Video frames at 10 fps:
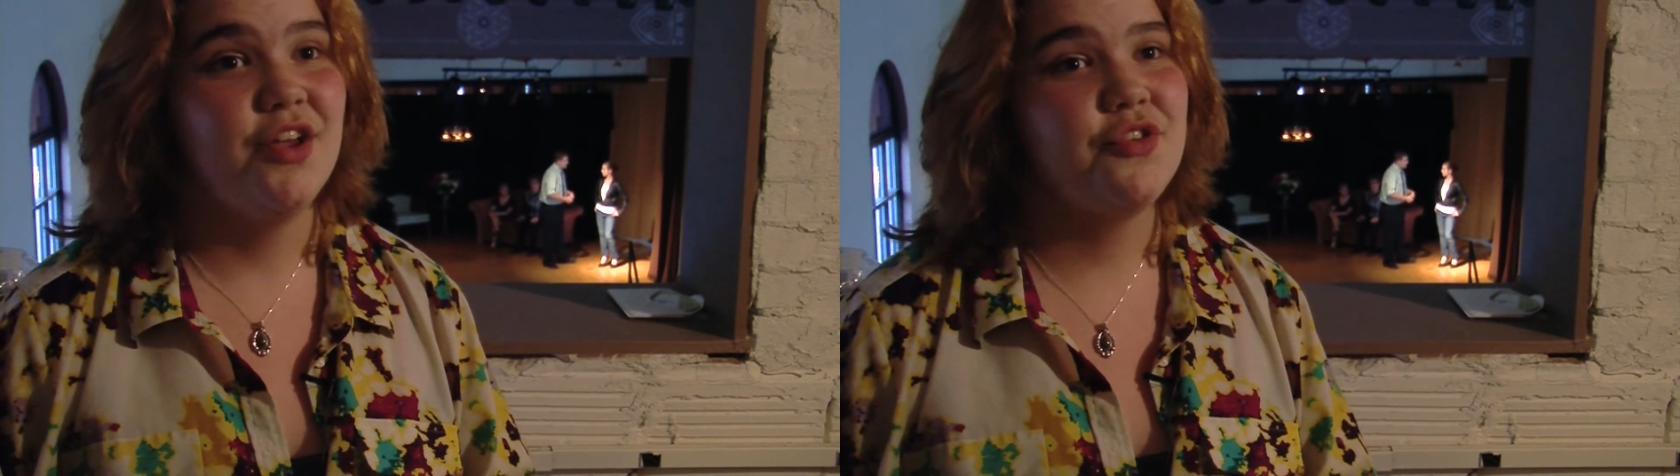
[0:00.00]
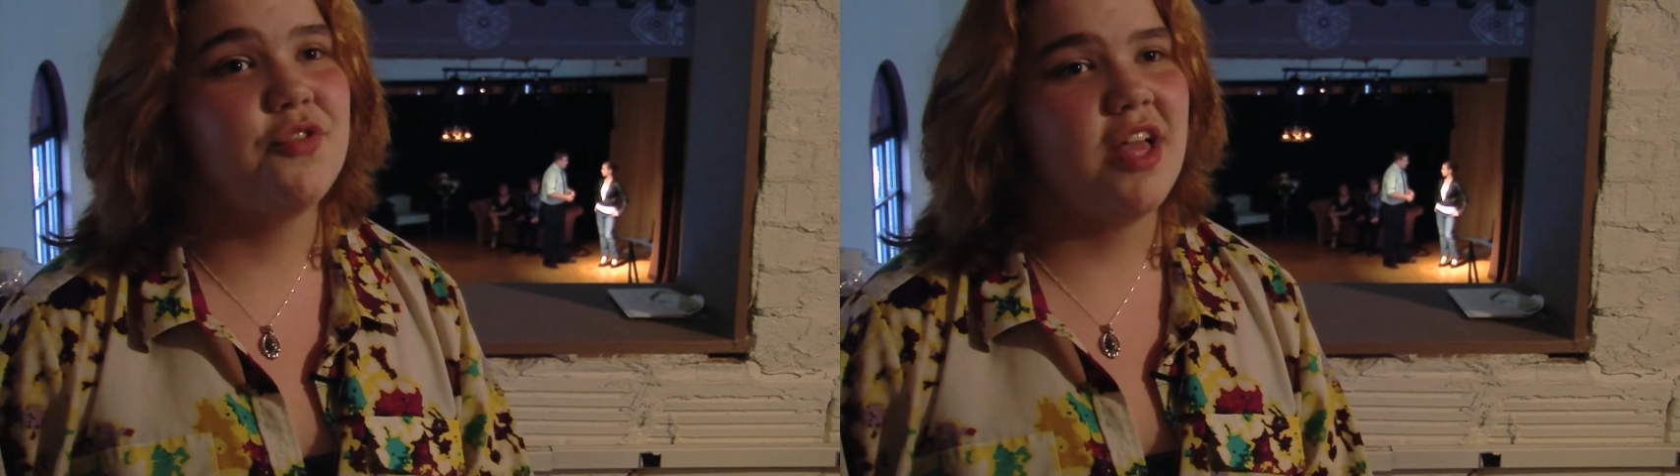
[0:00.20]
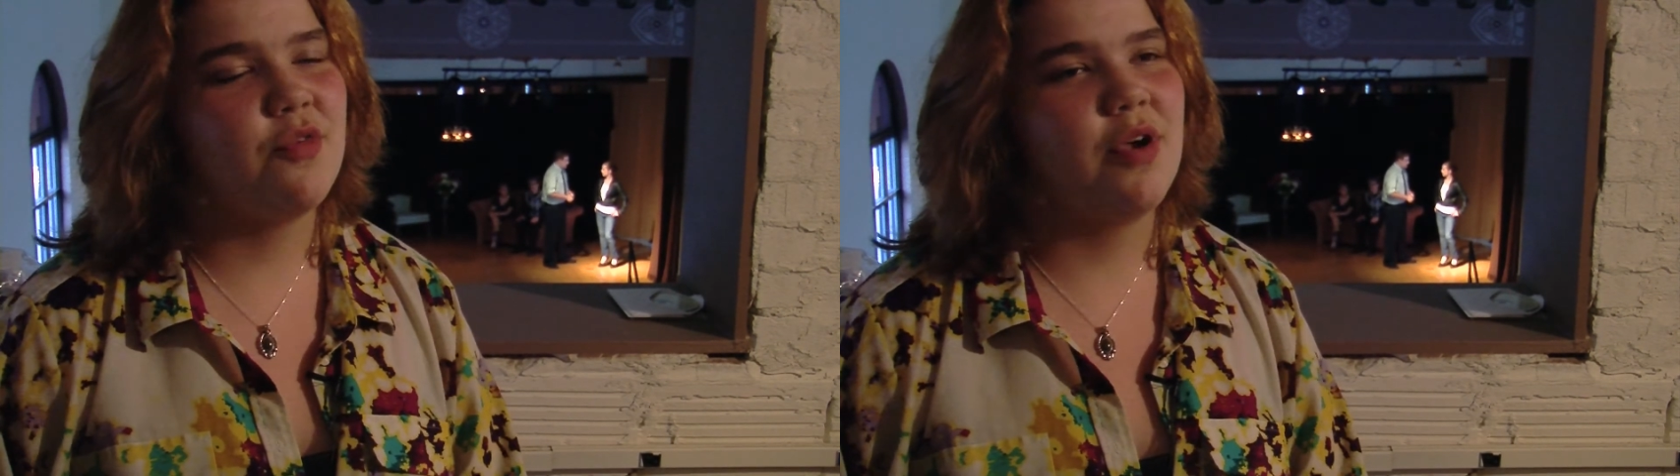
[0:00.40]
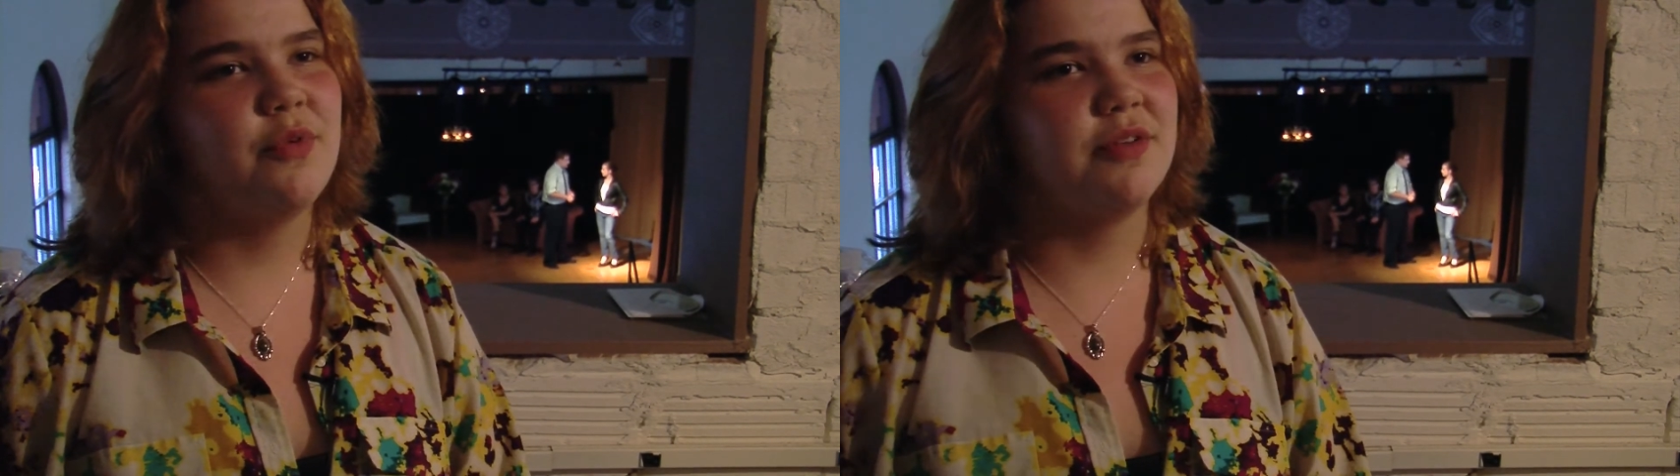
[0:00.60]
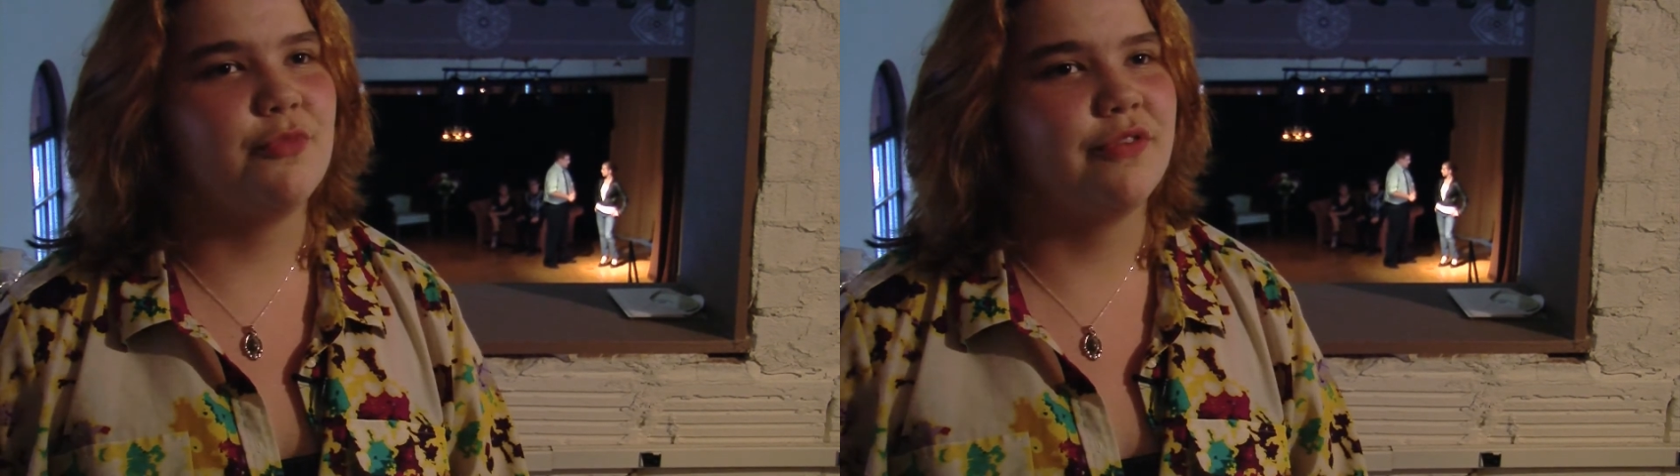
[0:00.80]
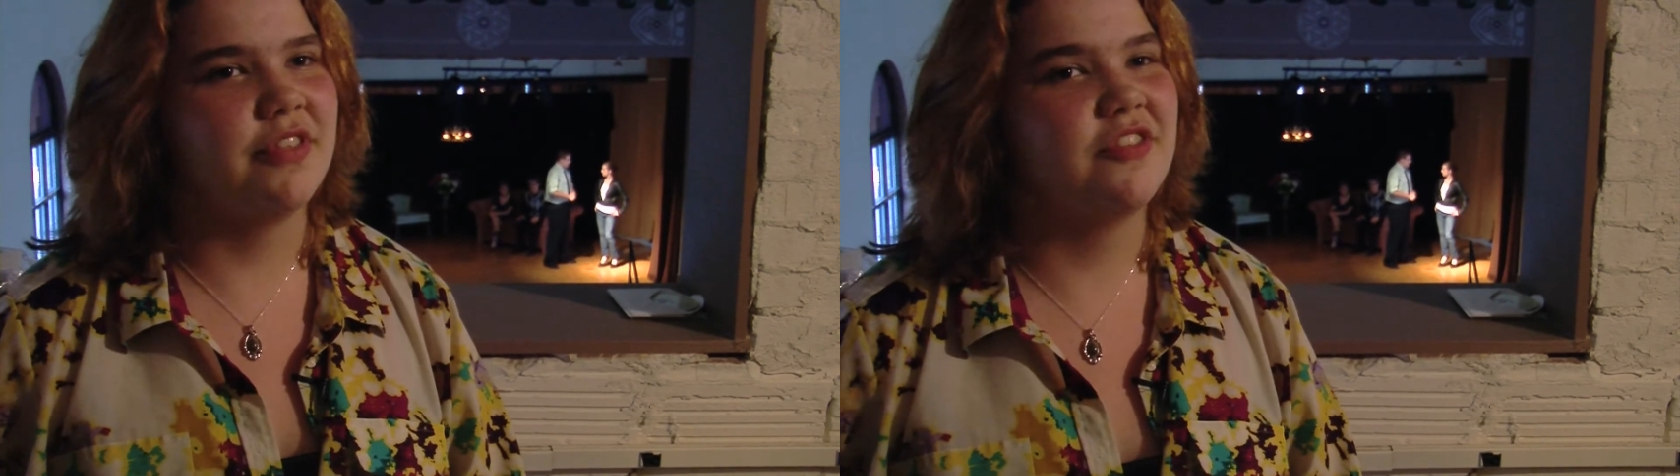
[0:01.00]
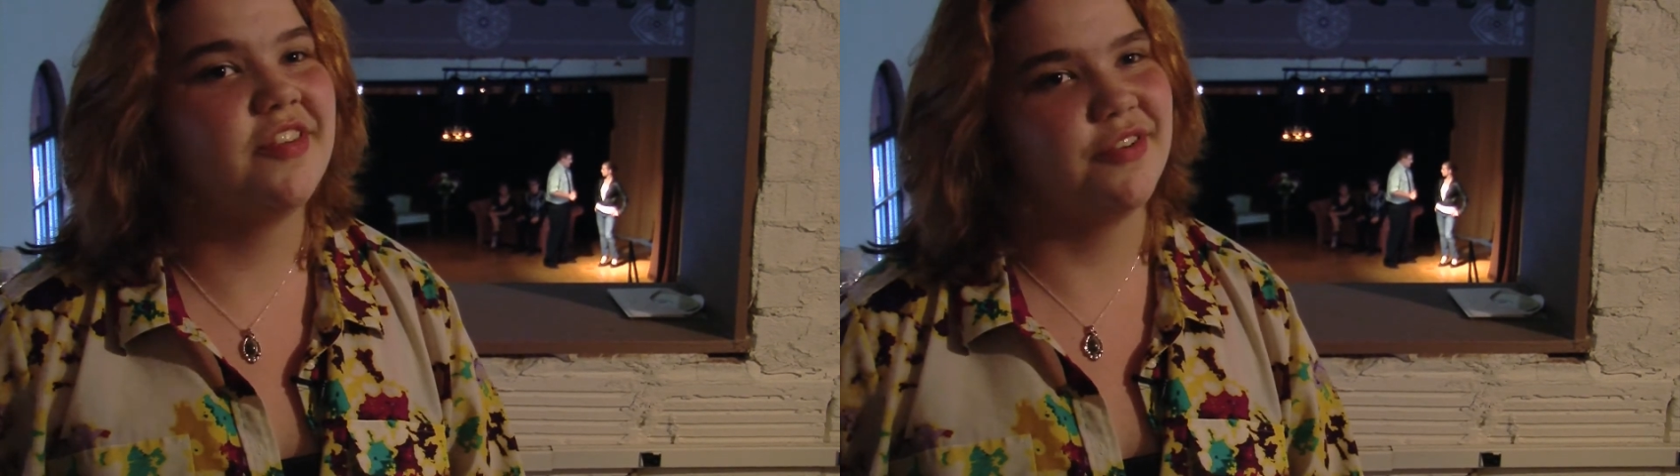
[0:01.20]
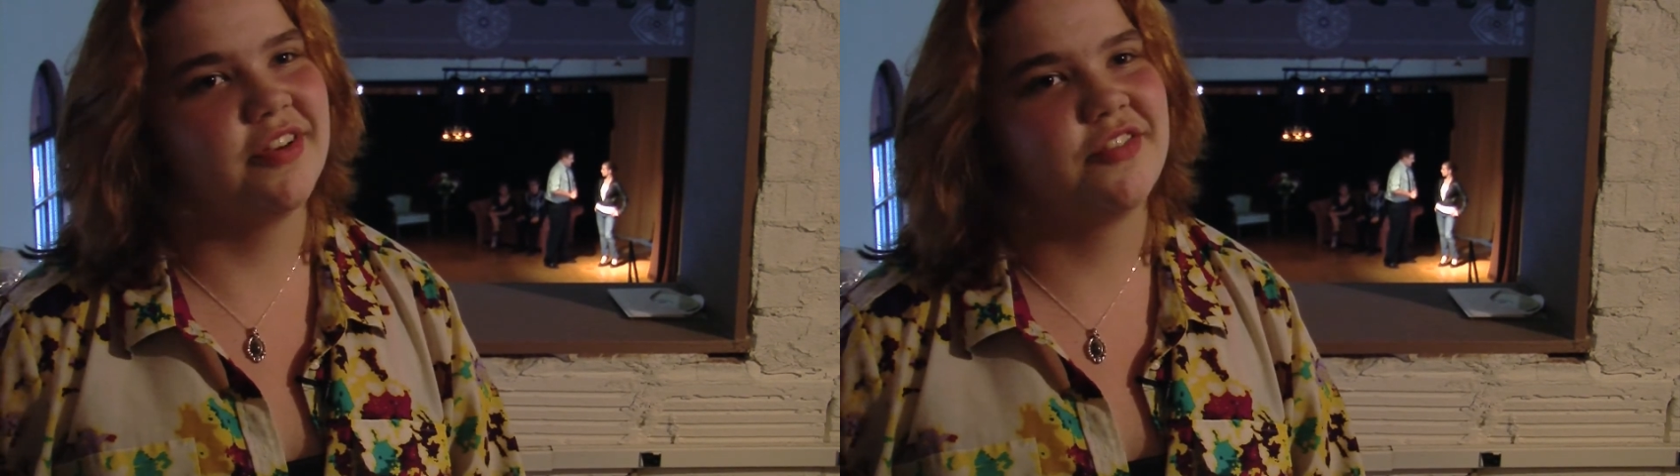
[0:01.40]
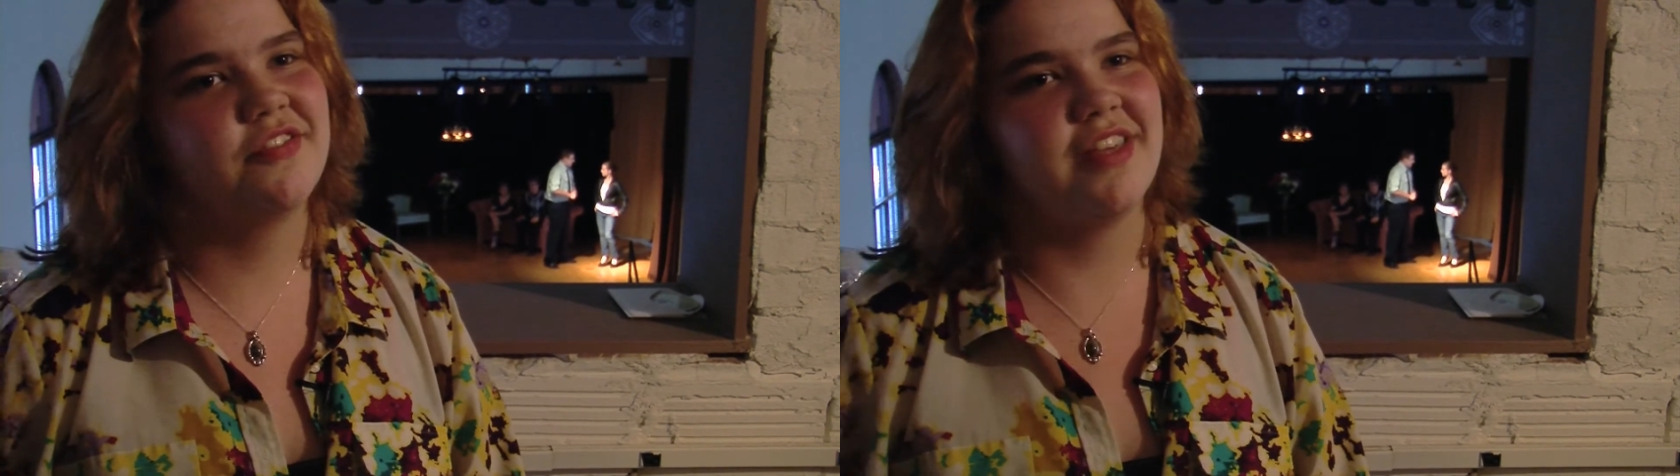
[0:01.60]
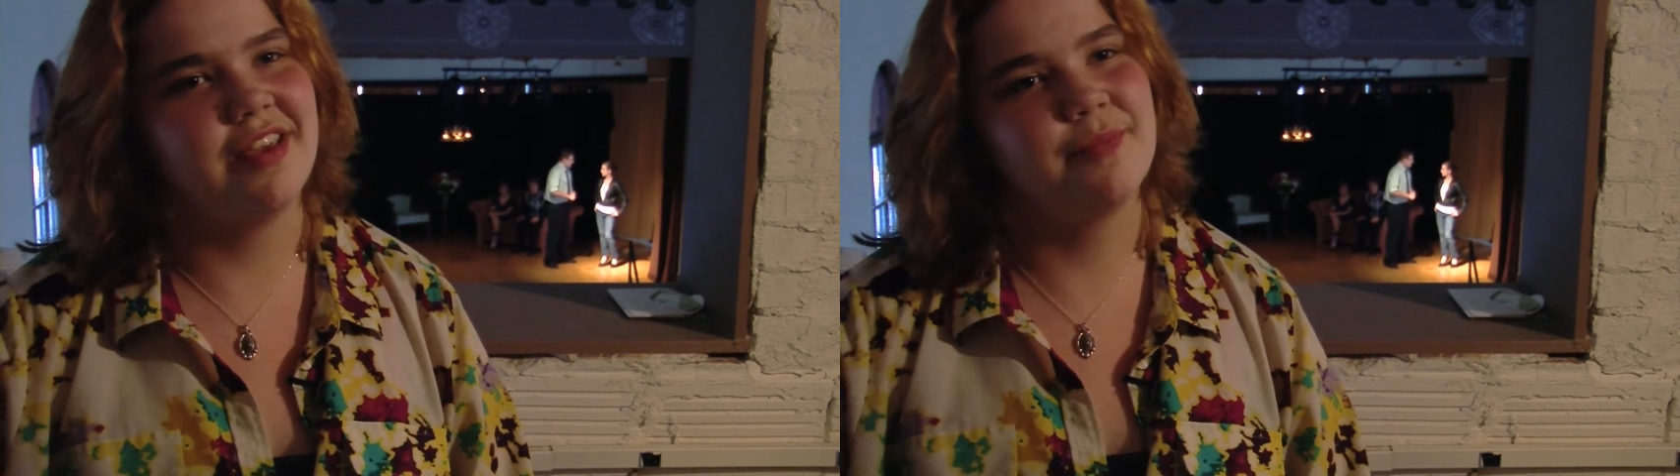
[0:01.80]
So that's why we did more of the
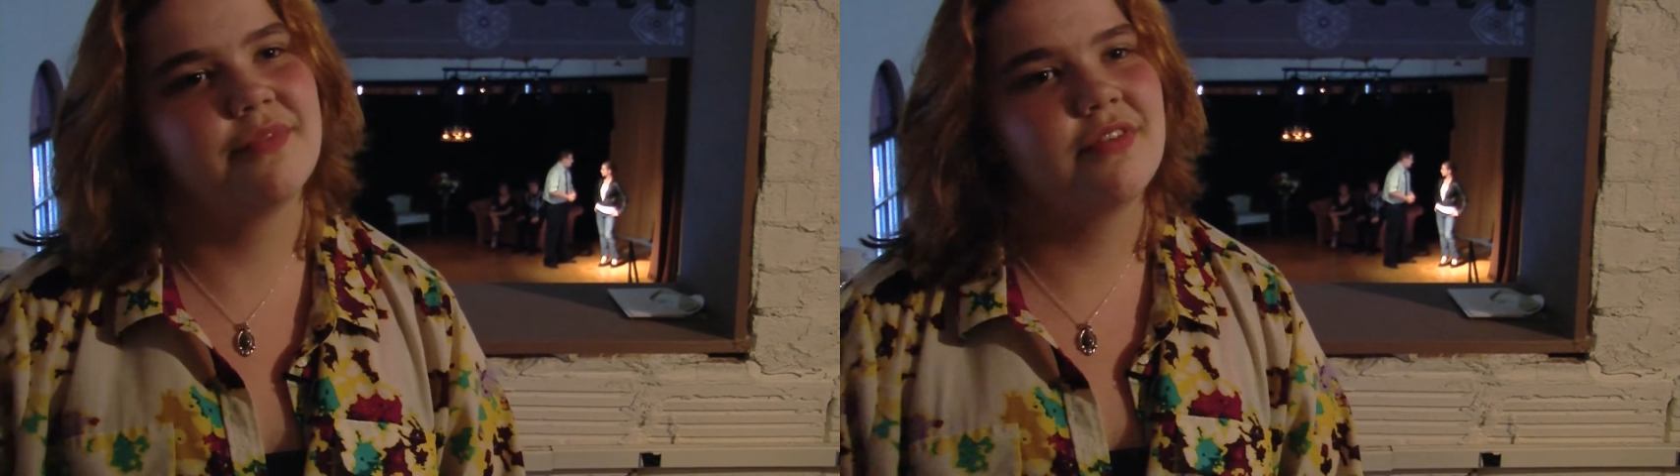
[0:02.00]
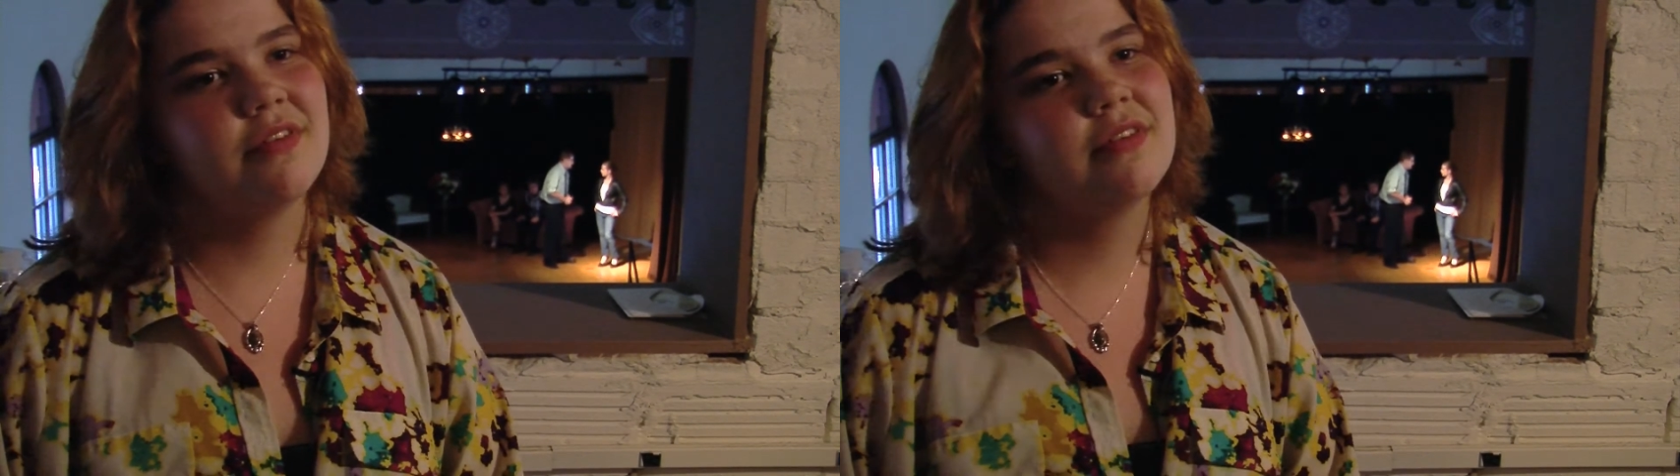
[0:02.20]
serious themes.